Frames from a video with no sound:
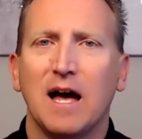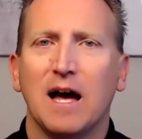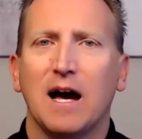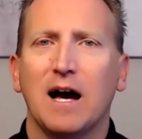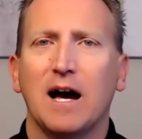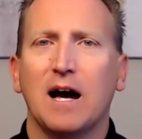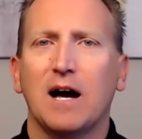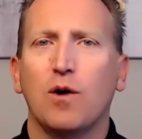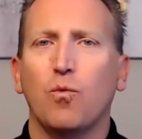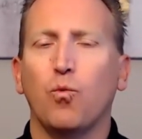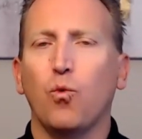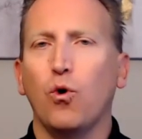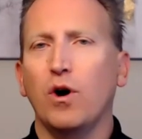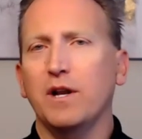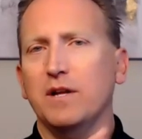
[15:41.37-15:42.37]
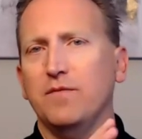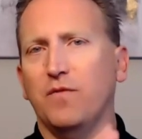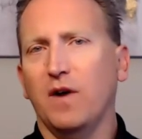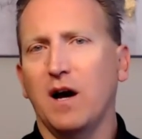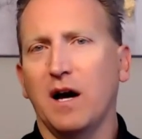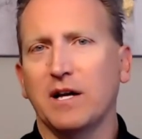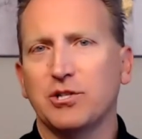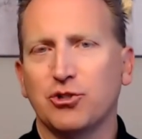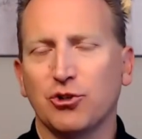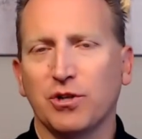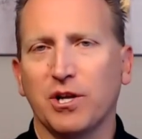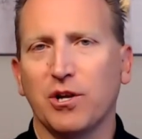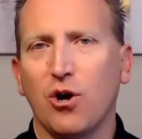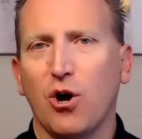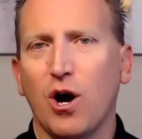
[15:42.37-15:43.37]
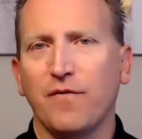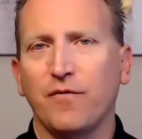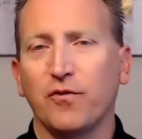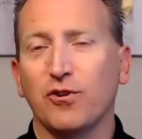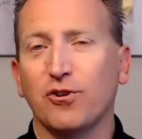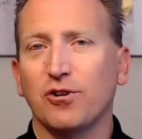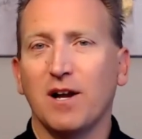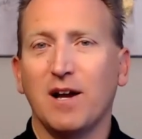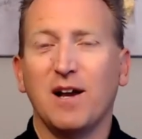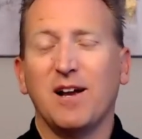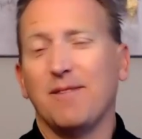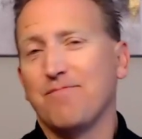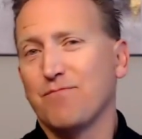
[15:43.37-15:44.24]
one advisor can offer